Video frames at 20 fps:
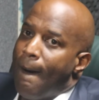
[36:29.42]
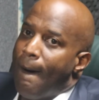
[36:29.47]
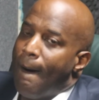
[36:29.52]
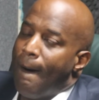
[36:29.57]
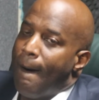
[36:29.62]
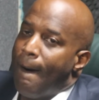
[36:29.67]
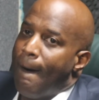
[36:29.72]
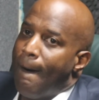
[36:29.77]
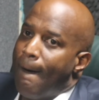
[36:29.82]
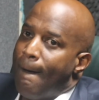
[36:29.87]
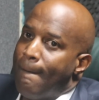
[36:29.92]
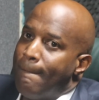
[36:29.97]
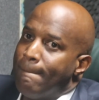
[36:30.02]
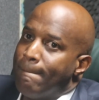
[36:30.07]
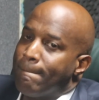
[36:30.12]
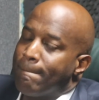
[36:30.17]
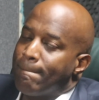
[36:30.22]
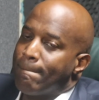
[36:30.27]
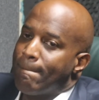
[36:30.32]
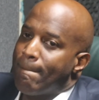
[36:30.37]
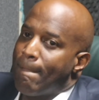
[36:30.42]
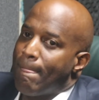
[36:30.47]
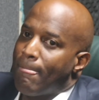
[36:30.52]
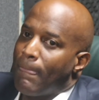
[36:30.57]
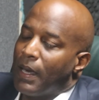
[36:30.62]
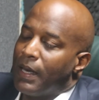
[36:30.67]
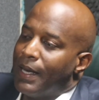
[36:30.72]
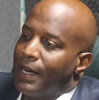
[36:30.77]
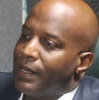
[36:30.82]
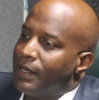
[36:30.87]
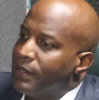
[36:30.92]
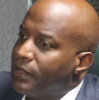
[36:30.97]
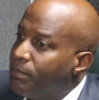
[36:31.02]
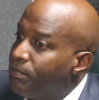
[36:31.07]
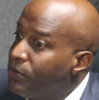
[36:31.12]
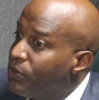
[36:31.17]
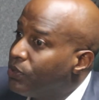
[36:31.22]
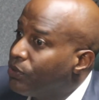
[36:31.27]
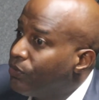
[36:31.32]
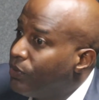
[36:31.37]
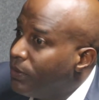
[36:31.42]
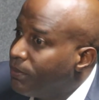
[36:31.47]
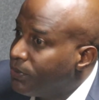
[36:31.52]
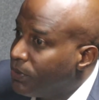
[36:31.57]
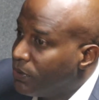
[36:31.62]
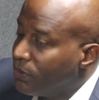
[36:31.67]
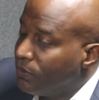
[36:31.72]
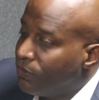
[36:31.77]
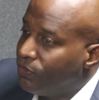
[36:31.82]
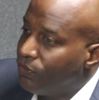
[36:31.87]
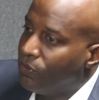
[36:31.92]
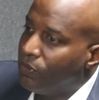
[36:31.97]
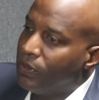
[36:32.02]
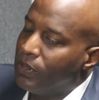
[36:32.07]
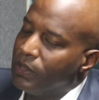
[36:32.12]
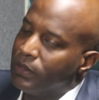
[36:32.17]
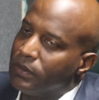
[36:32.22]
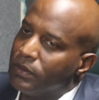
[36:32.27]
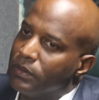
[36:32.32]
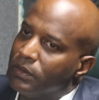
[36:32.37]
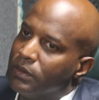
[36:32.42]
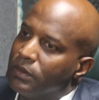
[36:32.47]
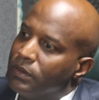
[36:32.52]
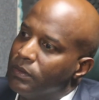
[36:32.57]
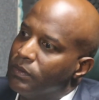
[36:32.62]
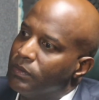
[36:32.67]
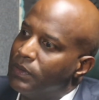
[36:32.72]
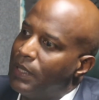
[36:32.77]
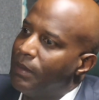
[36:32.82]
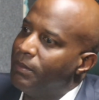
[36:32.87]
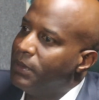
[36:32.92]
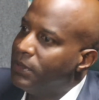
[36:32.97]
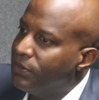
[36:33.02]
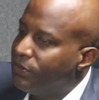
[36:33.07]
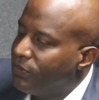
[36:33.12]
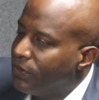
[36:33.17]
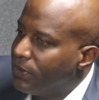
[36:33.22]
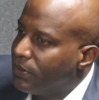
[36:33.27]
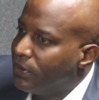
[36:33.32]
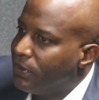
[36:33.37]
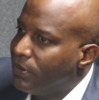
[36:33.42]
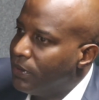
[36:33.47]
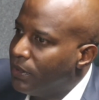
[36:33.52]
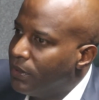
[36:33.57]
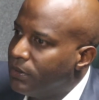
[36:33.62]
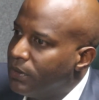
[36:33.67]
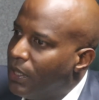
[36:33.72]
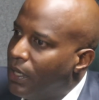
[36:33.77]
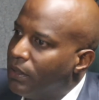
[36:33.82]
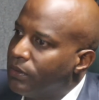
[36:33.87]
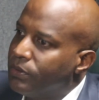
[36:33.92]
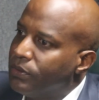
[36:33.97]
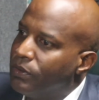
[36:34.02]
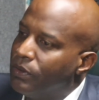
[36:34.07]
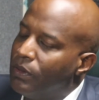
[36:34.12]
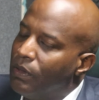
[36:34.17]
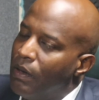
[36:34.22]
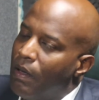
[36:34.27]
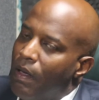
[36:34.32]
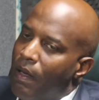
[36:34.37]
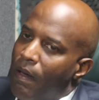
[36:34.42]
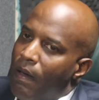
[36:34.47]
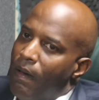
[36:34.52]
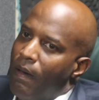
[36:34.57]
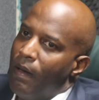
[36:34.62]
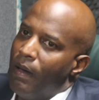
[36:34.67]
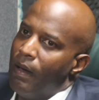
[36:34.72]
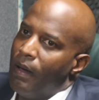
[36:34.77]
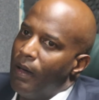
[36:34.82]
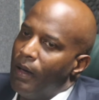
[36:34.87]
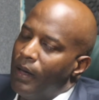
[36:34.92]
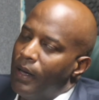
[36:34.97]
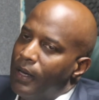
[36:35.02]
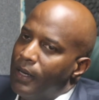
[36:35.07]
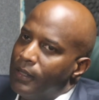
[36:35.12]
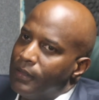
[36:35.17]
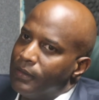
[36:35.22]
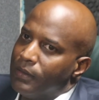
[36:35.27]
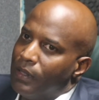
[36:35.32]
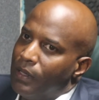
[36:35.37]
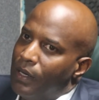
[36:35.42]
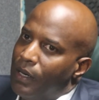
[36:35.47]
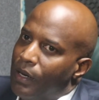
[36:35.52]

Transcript: getting the prescription for it. That means visiting a doctor. And